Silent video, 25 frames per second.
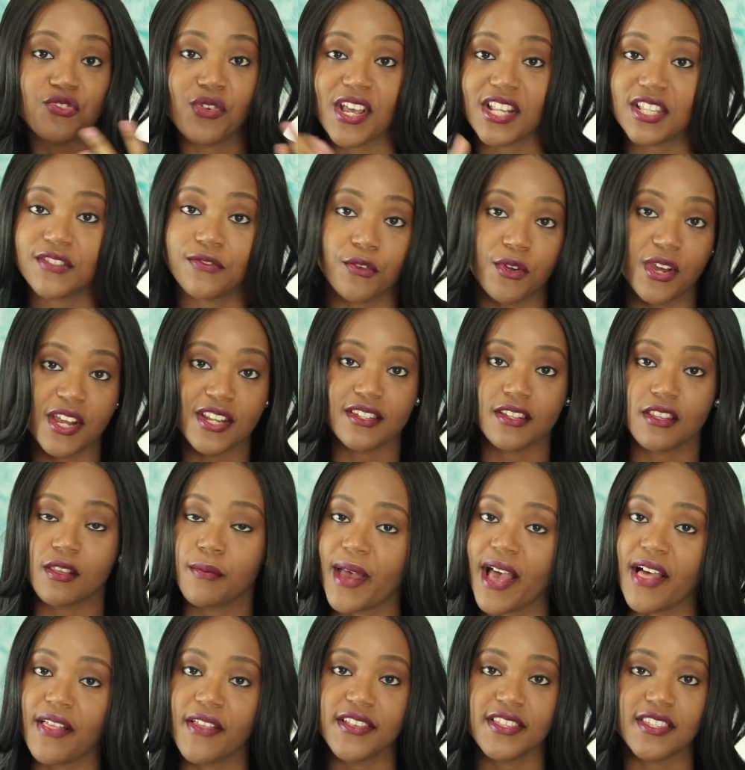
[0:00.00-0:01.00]
transfer it into the
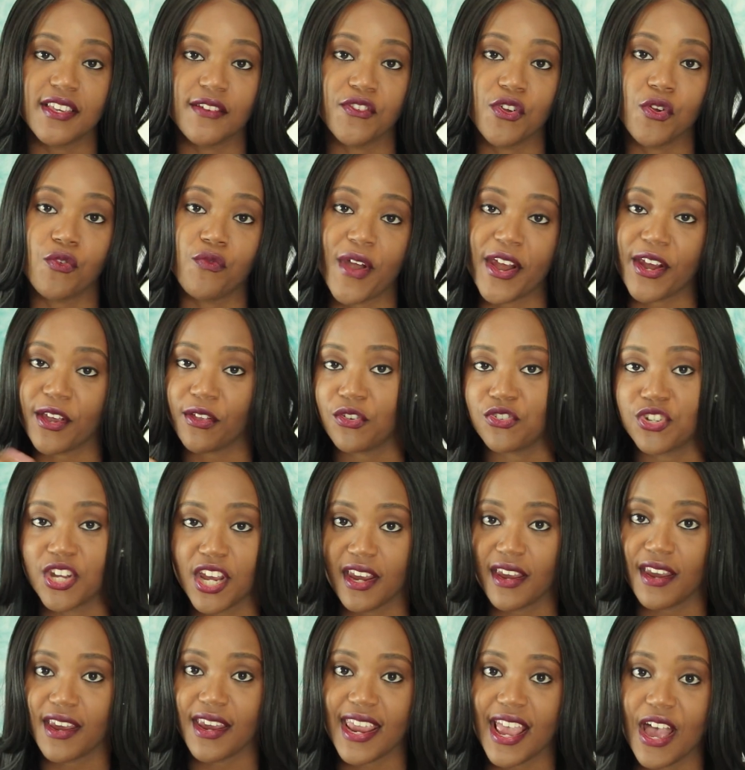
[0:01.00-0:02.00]
balance of your regular
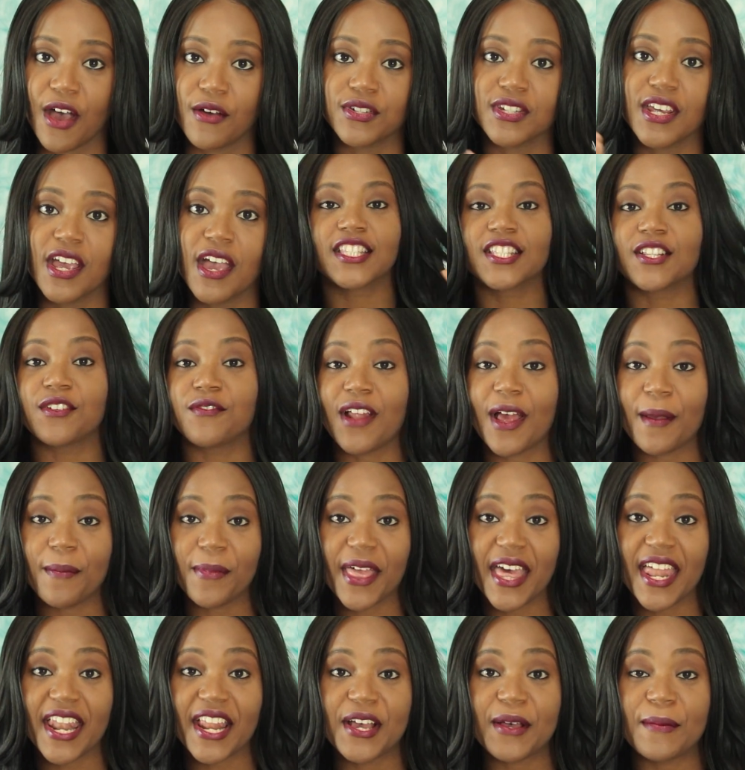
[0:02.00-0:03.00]
checking account. So to
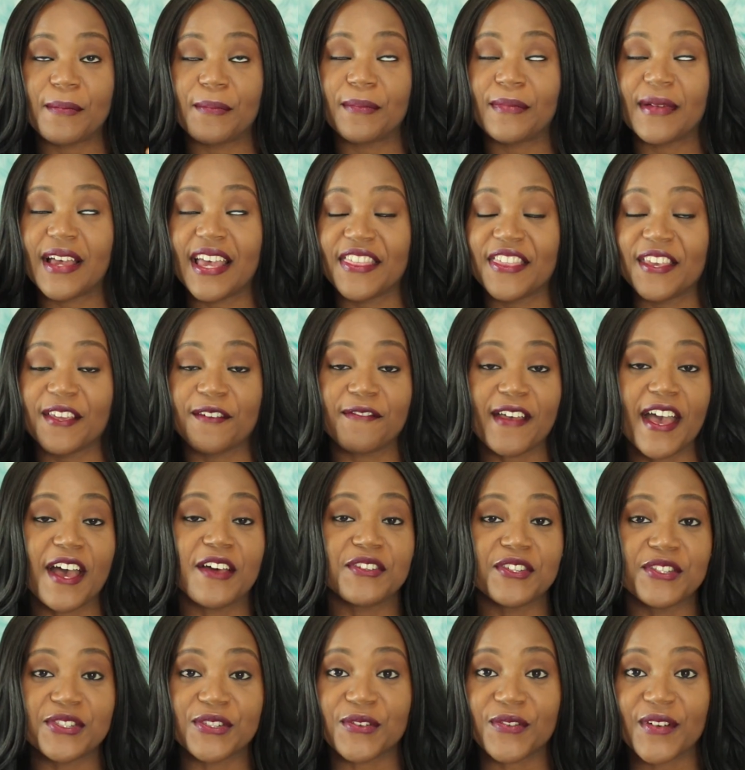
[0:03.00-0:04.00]
wrap that up, I think
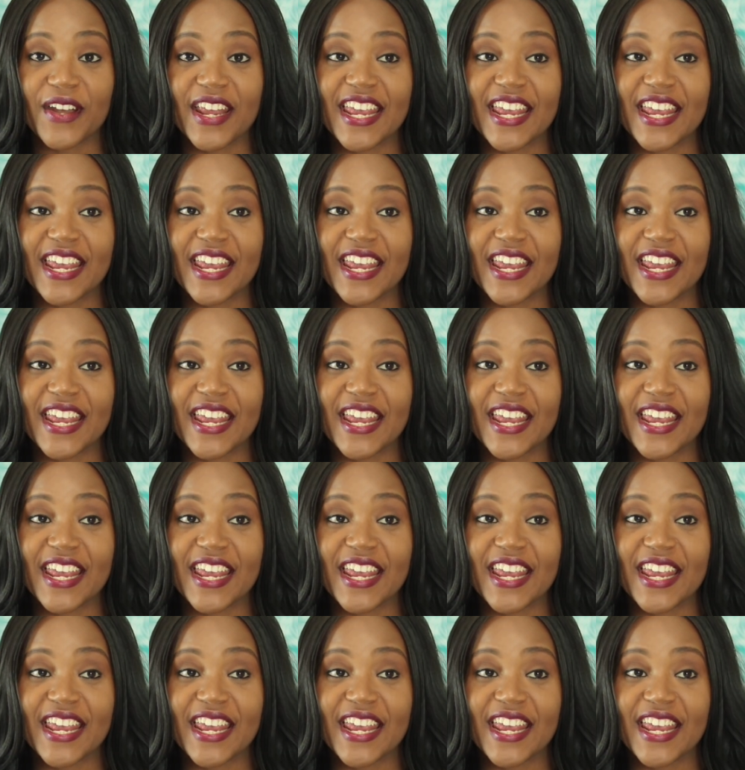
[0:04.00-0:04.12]
Found is